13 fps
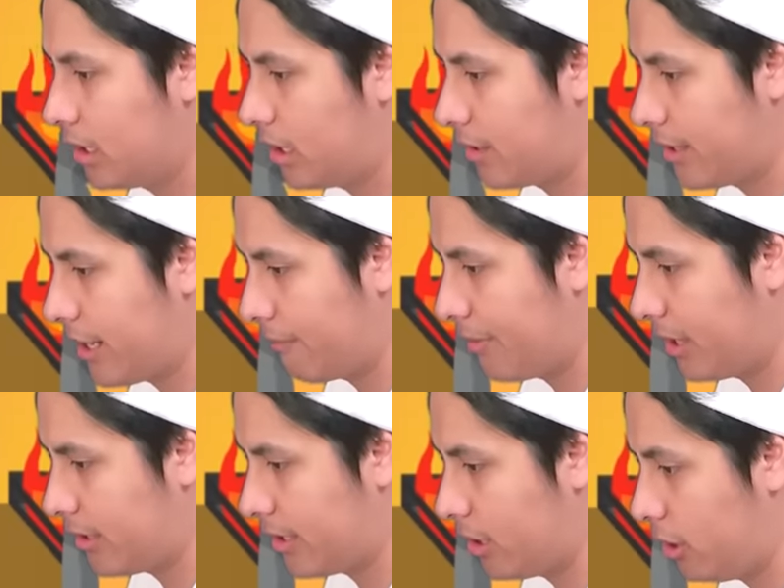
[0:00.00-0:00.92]
Alright,
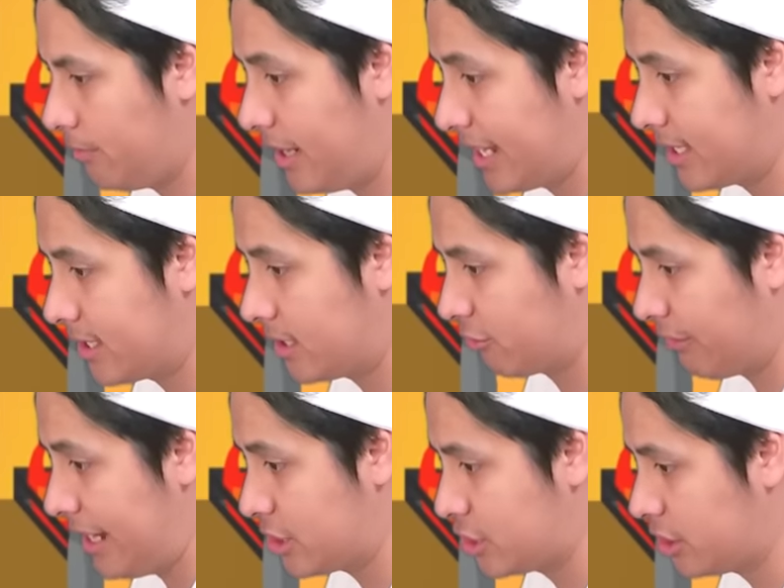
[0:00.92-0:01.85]
apparently all my
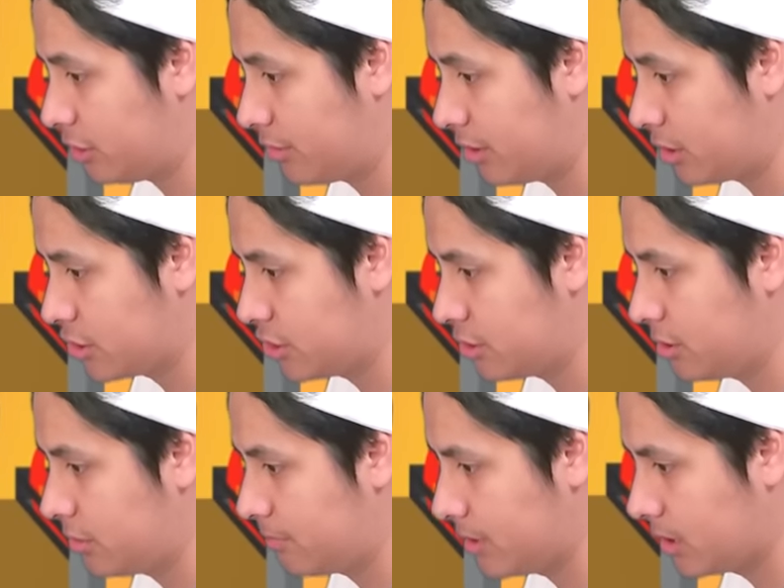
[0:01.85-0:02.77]
grandchildren are
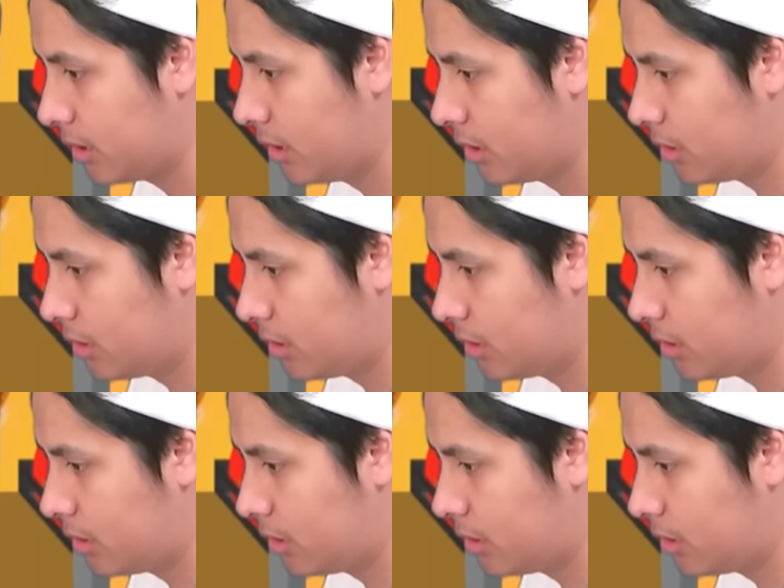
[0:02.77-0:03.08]
stupid.